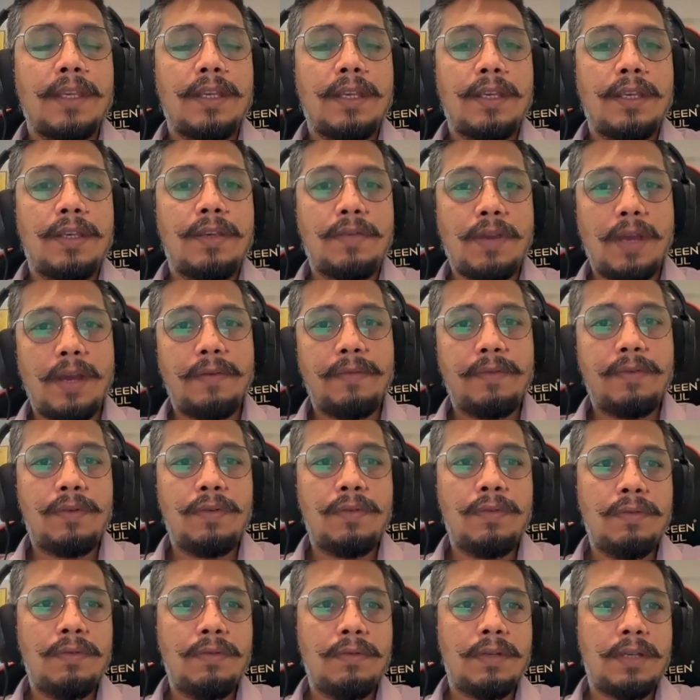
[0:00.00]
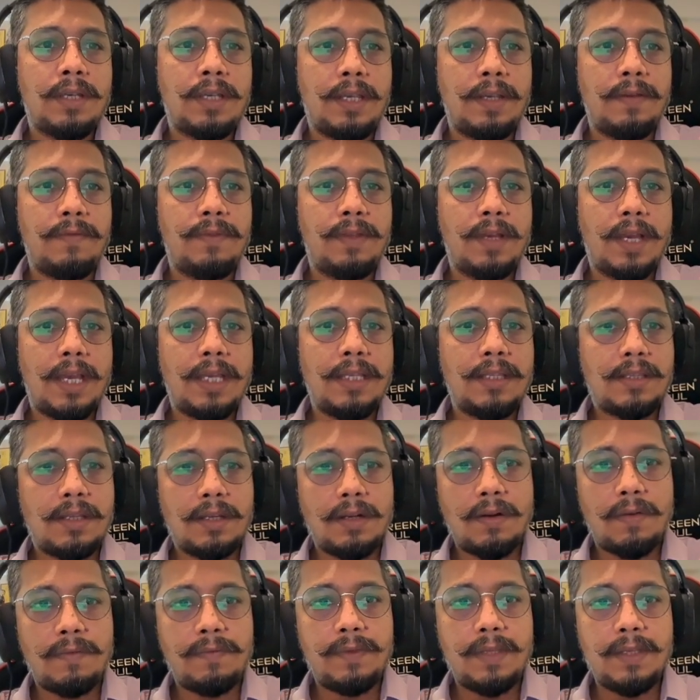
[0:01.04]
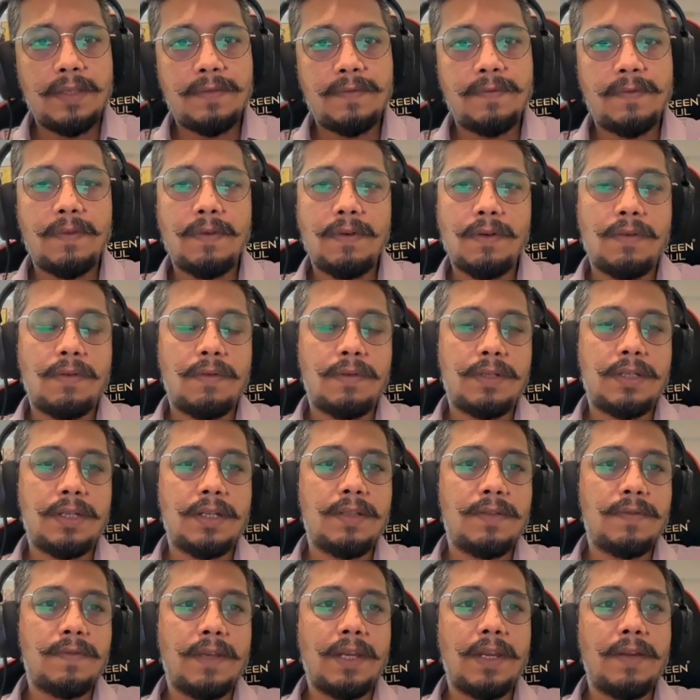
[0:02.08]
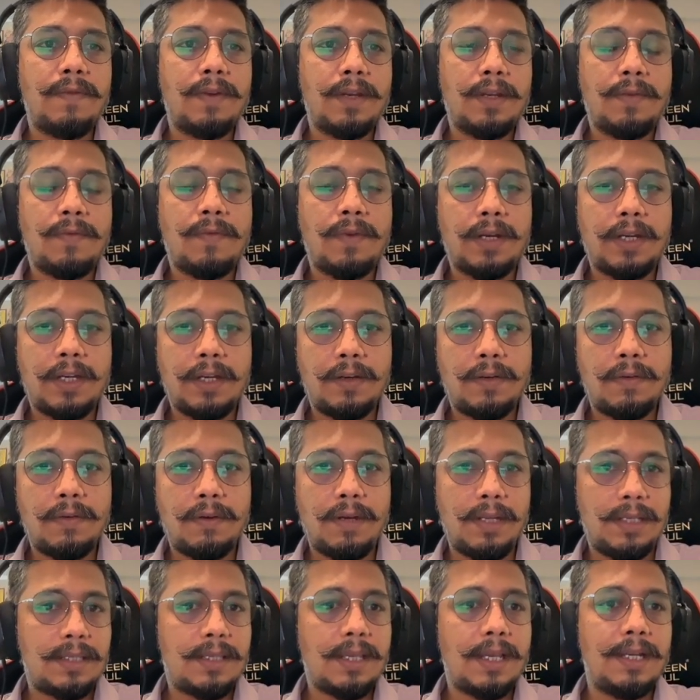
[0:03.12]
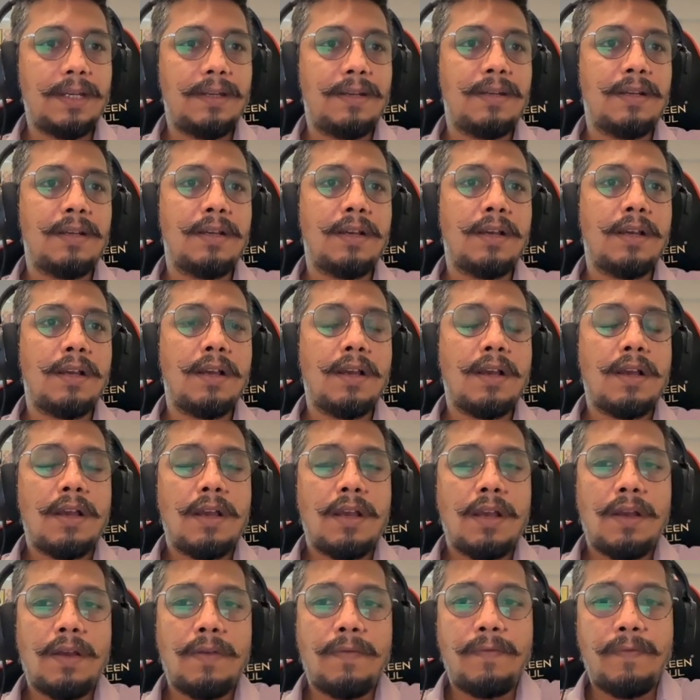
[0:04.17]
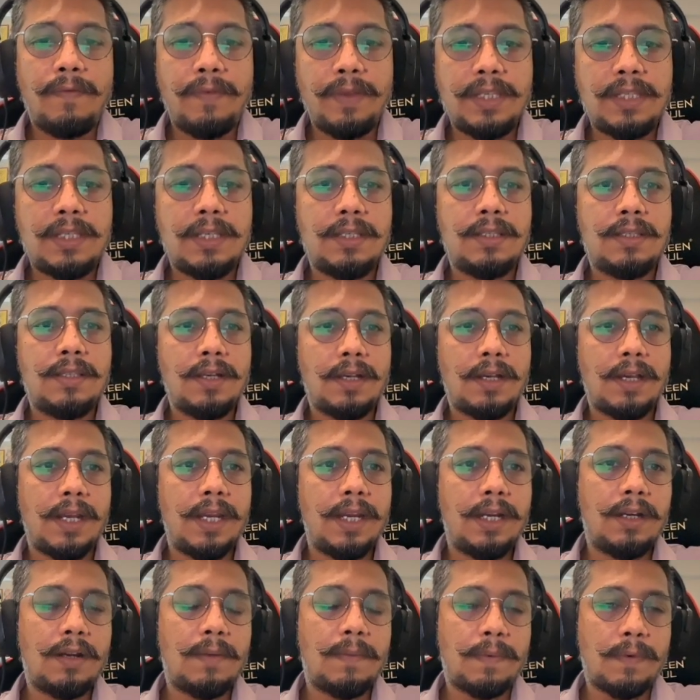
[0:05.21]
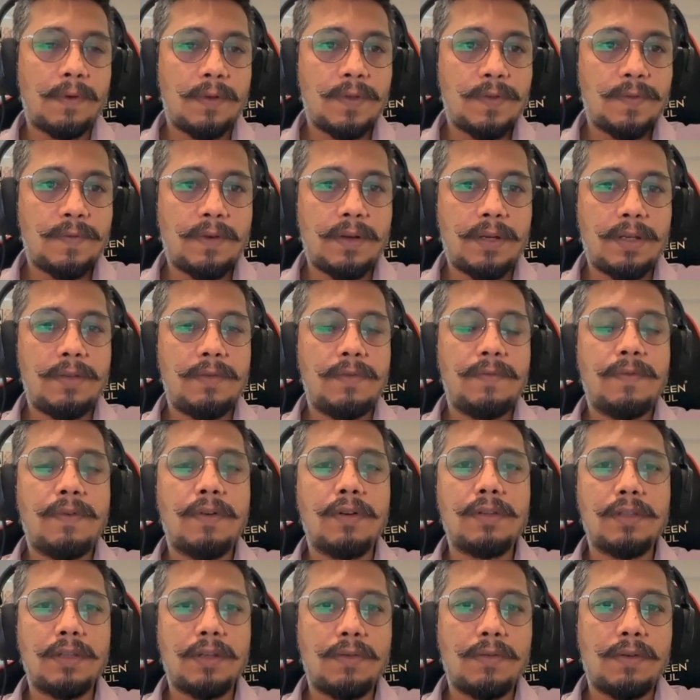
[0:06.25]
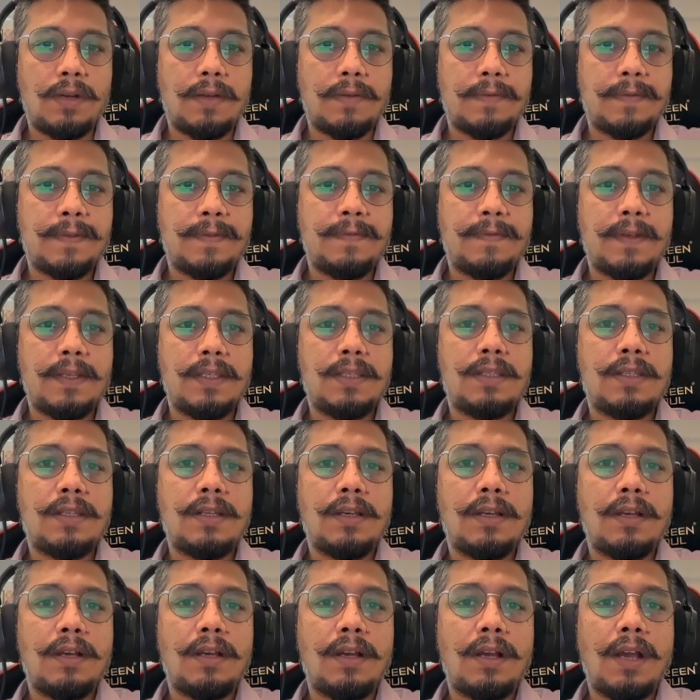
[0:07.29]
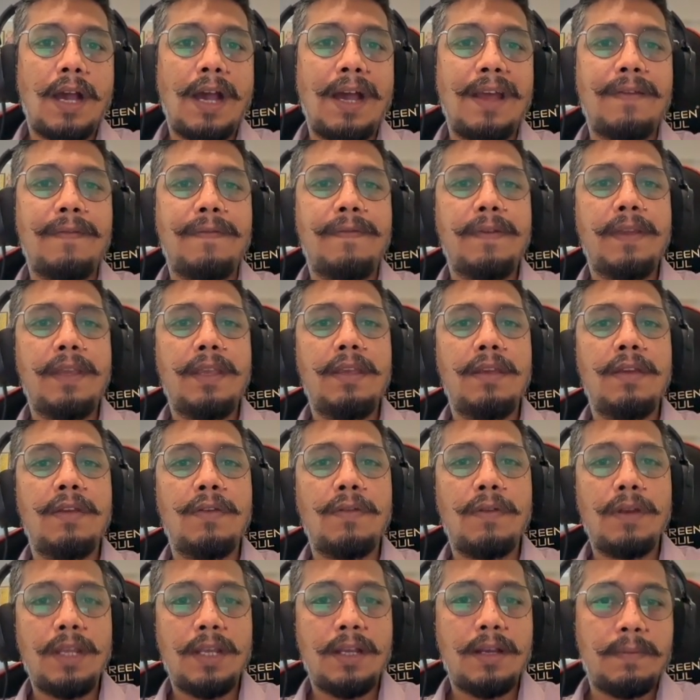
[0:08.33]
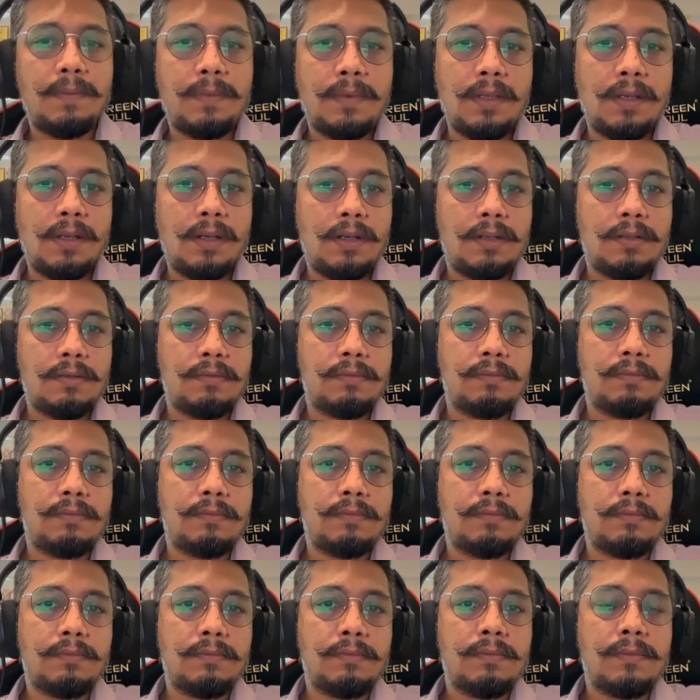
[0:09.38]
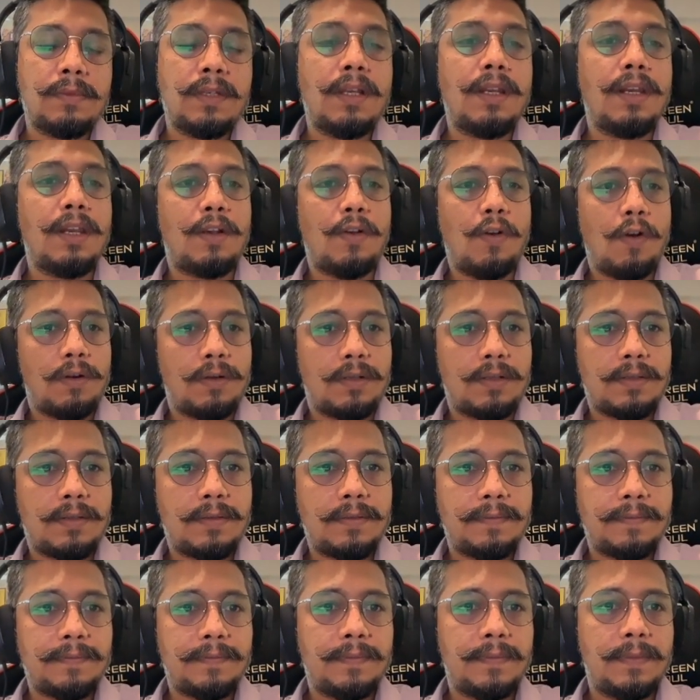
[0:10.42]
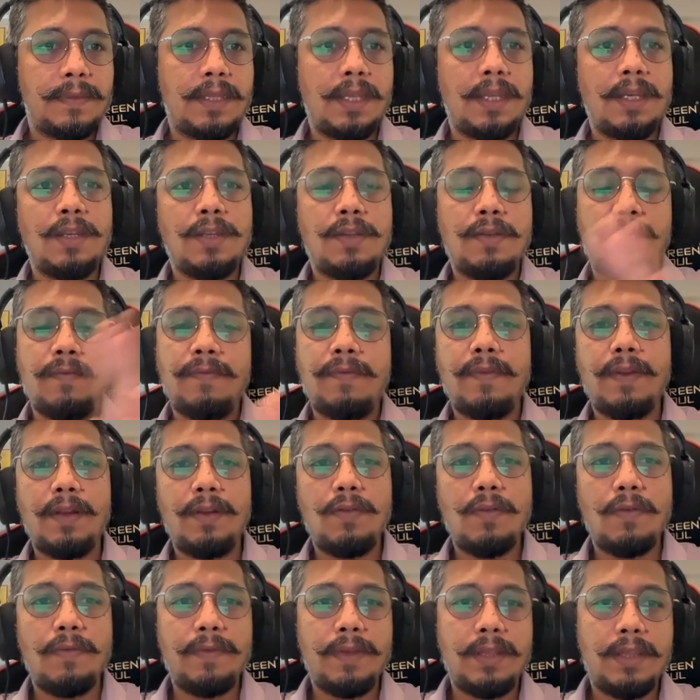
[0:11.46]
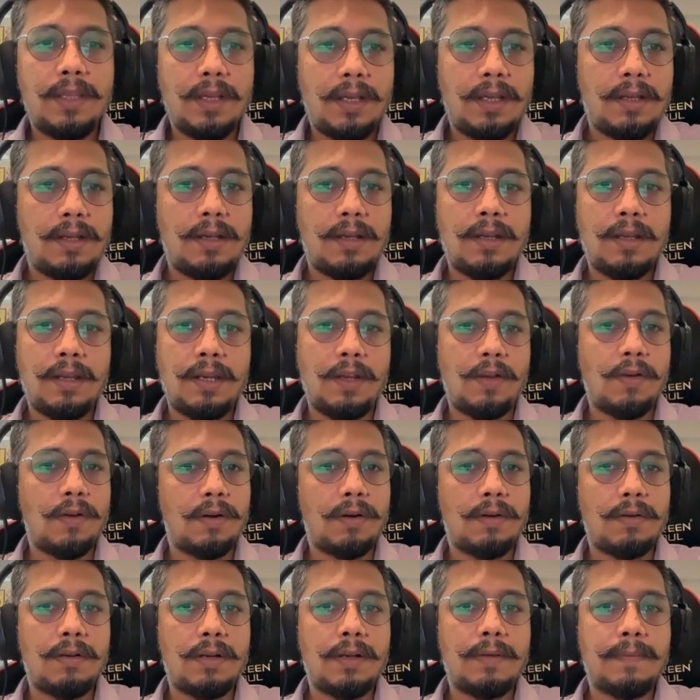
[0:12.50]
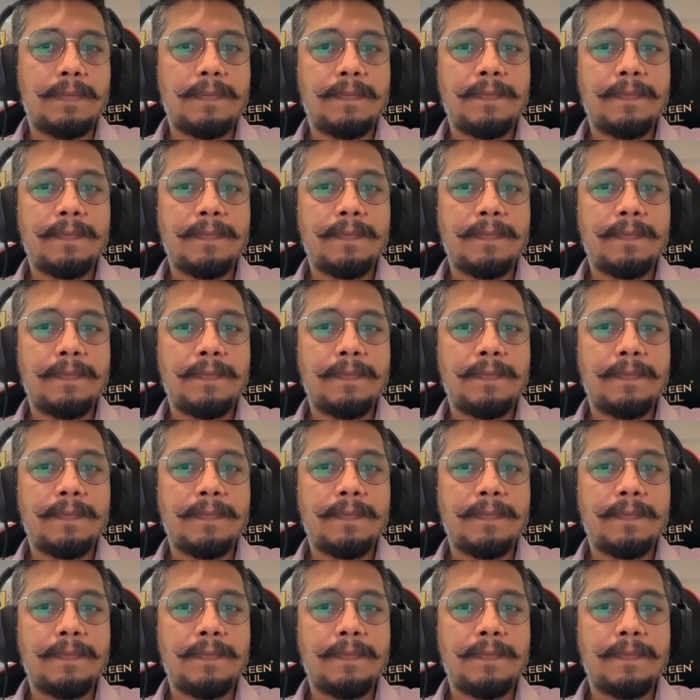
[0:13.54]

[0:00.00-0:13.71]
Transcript: You have to give the answer of these 4 questions whenever you wanted to decide which is the correct approach for you for the rollups. First, are we rolling up the records? Then we will go with the record rollup.